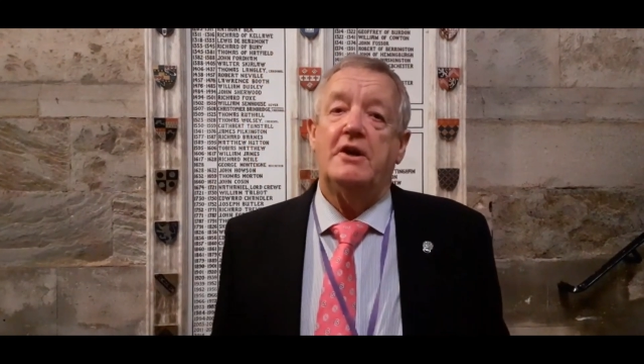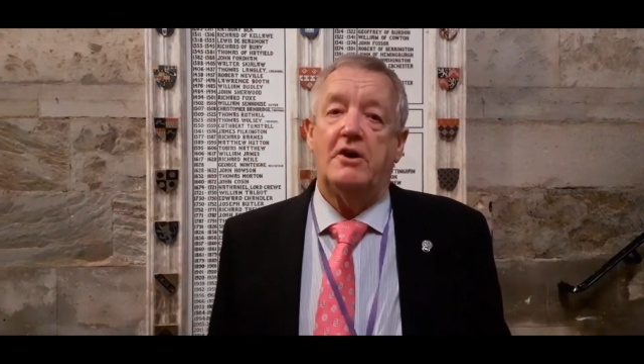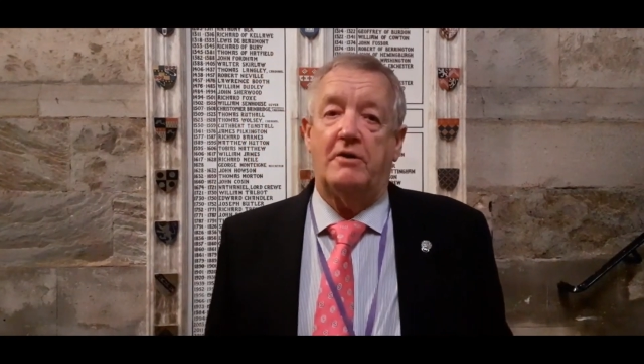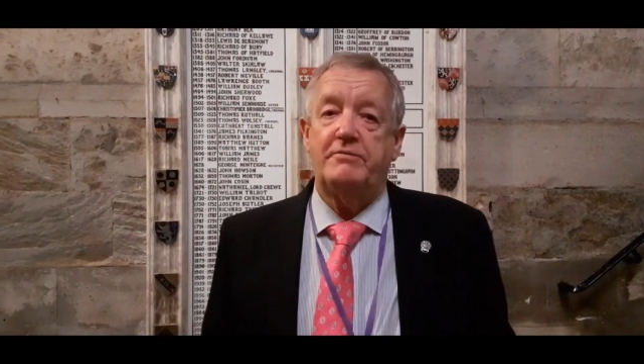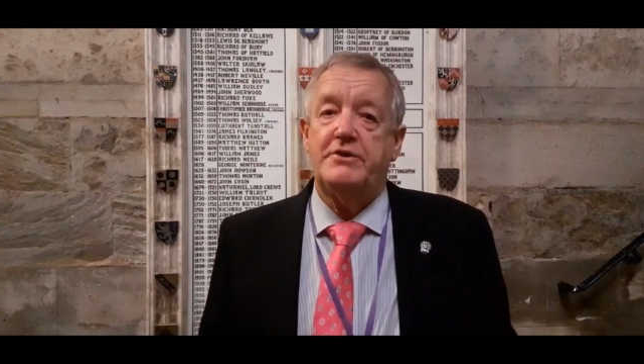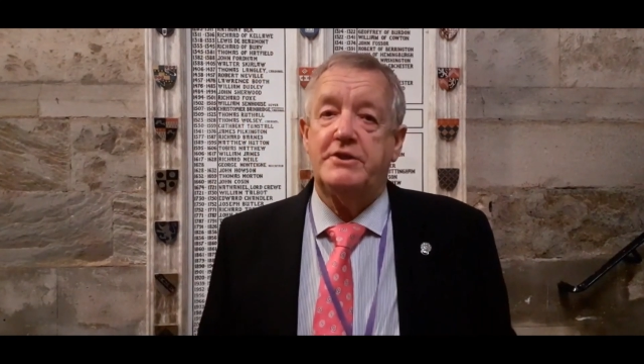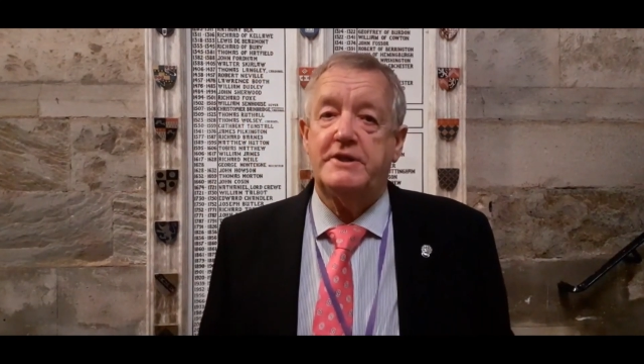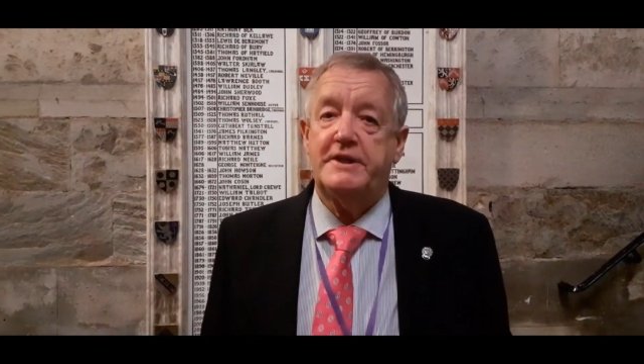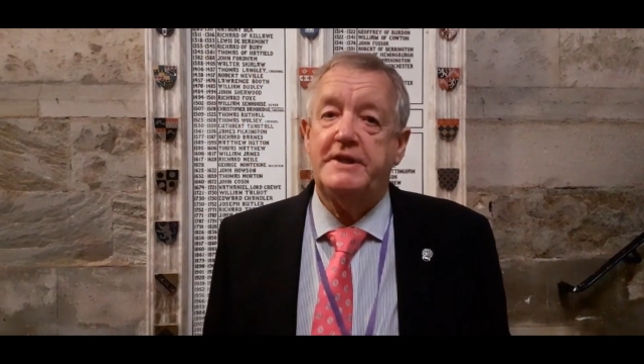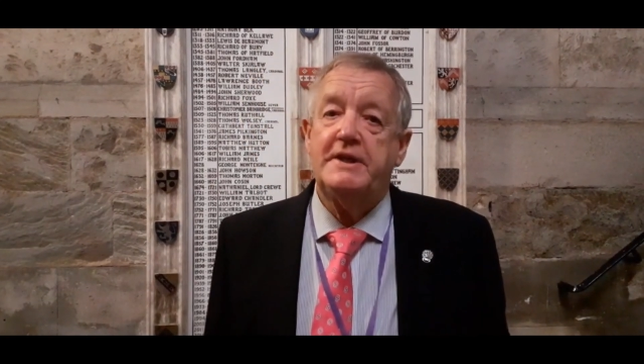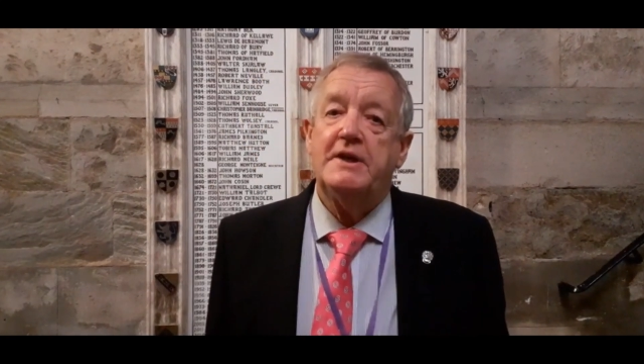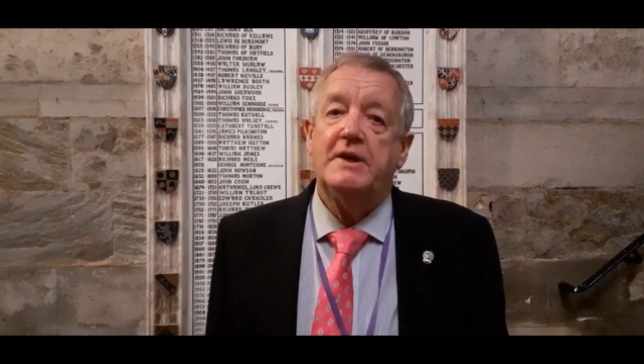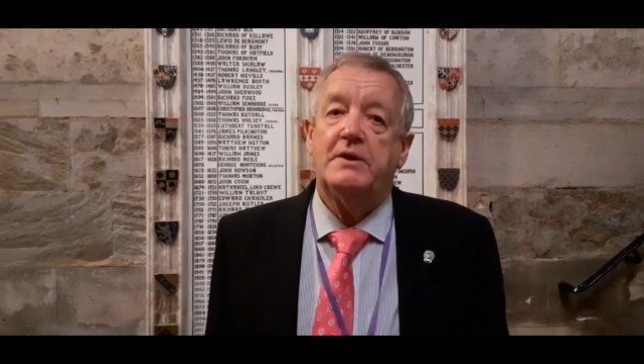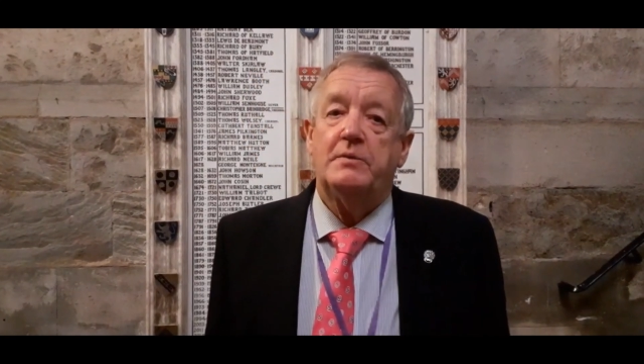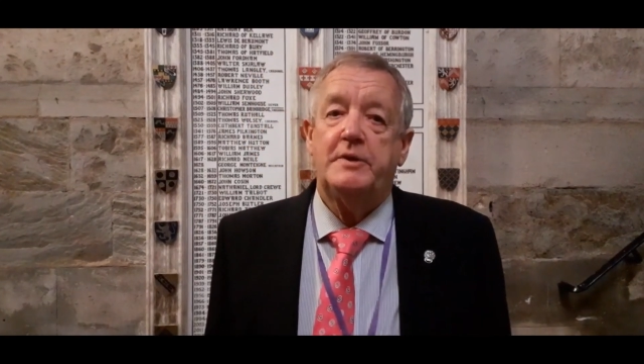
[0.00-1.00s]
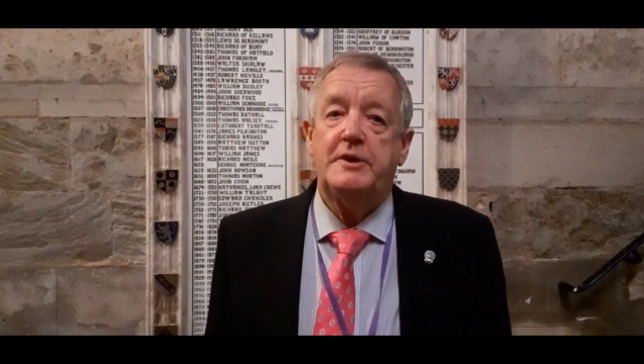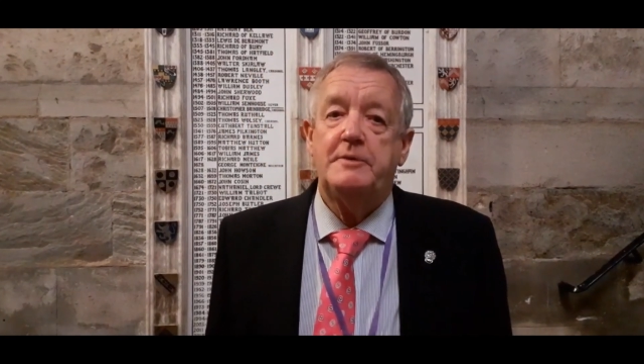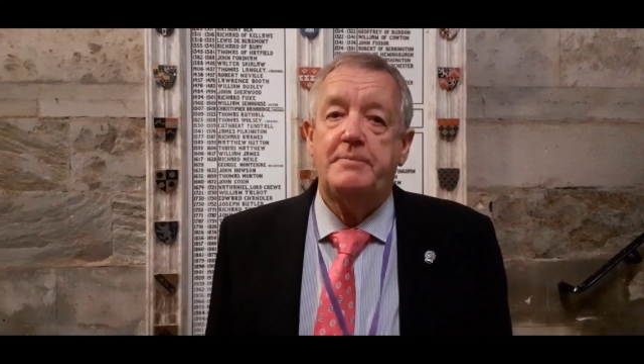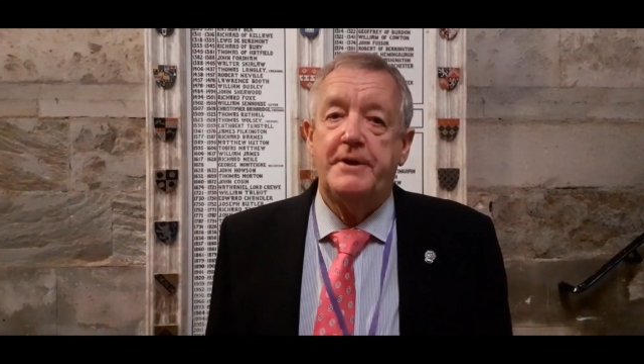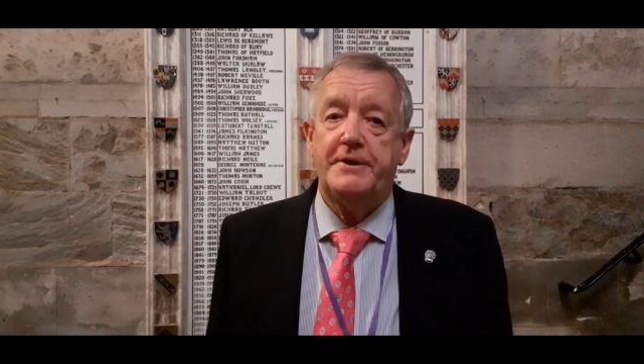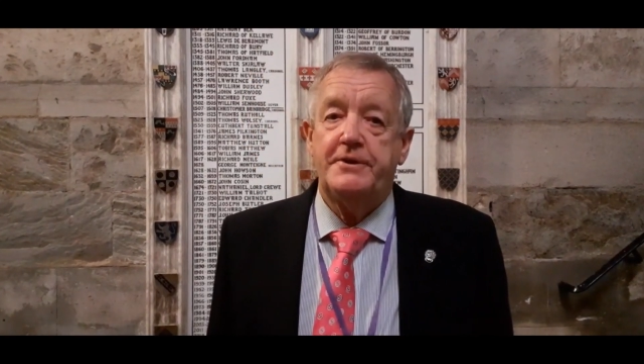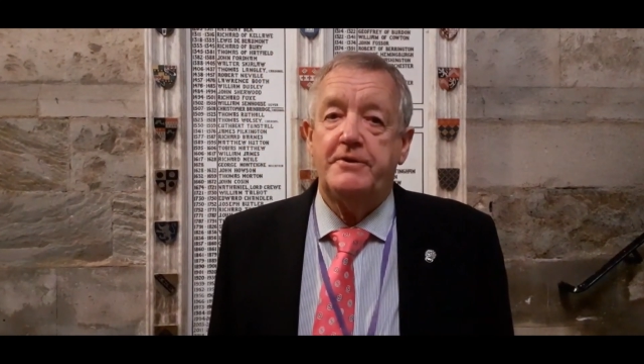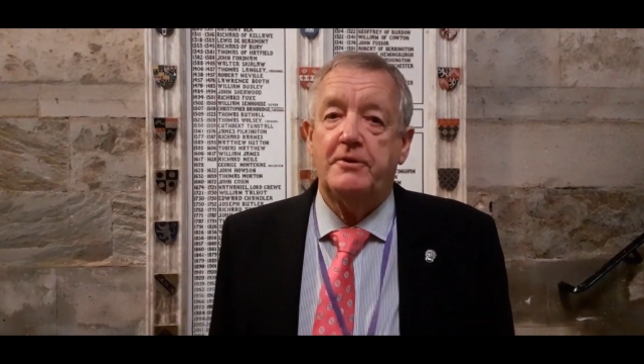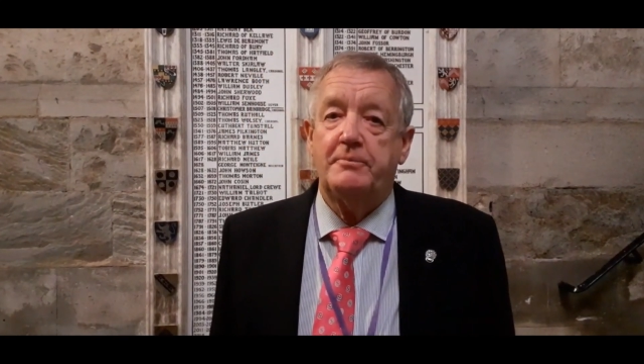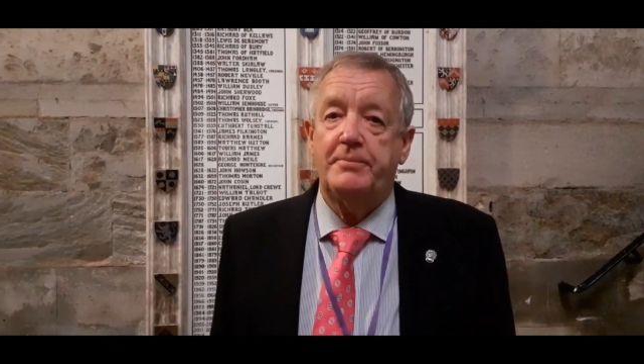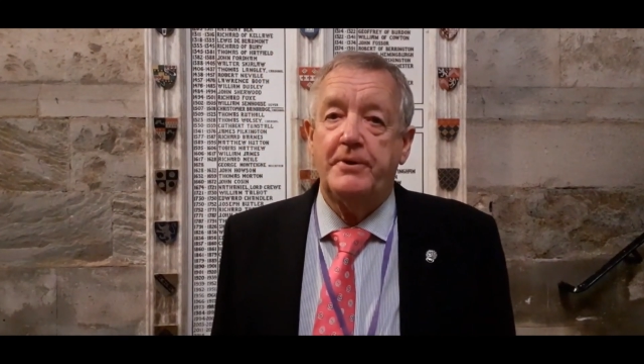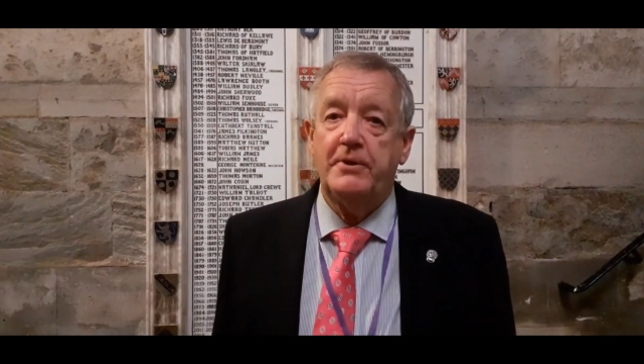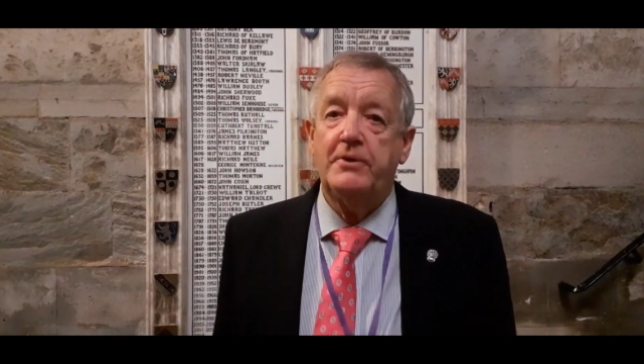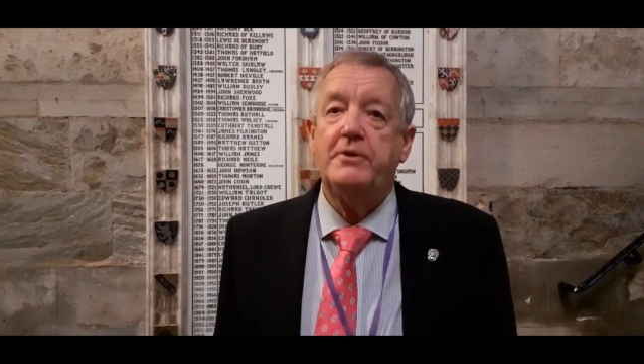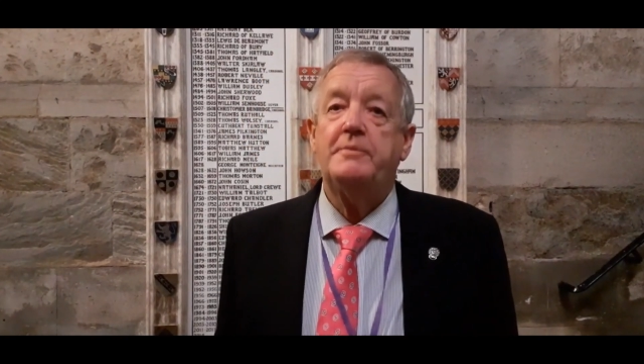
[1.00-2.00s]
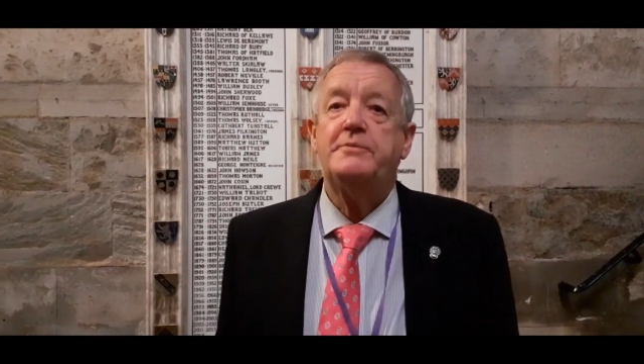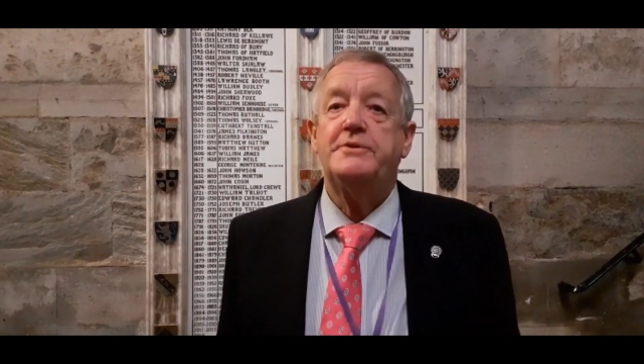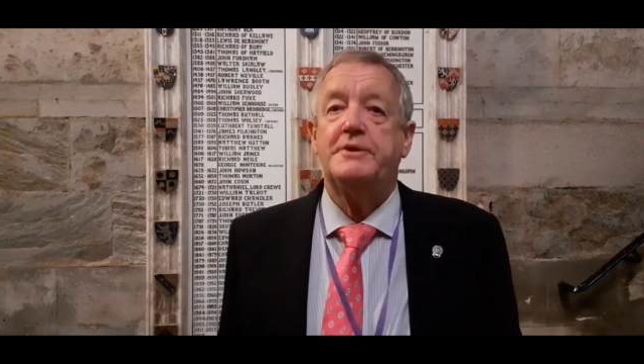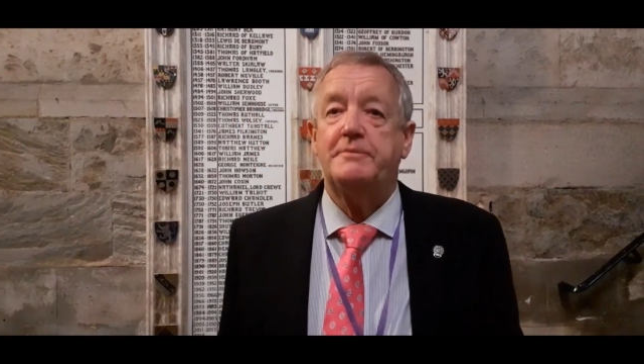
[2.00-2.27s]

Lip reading: obviously we depended on pilgrims,